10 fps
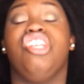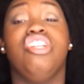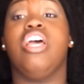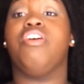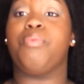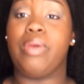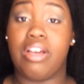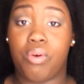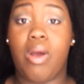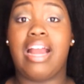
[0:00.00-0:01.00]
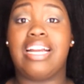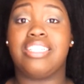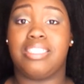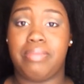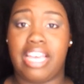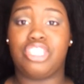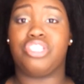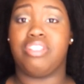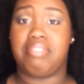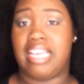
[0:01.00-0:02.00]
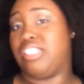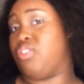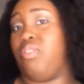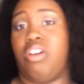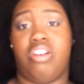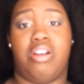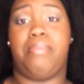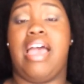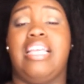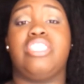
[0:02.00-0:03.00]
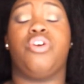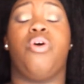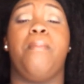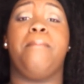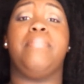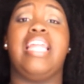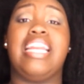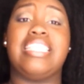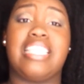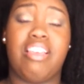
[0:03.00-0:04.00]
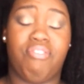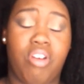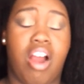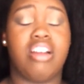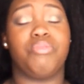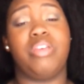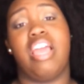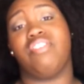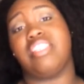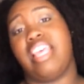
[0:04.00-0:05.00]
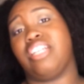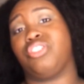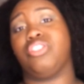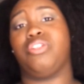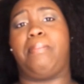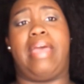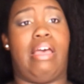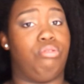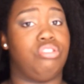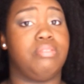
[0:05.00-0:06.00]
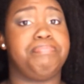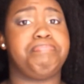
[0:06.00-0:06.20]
you know, we acquire some extra things going on in our body. So, ladies, if we have an extra little pouch,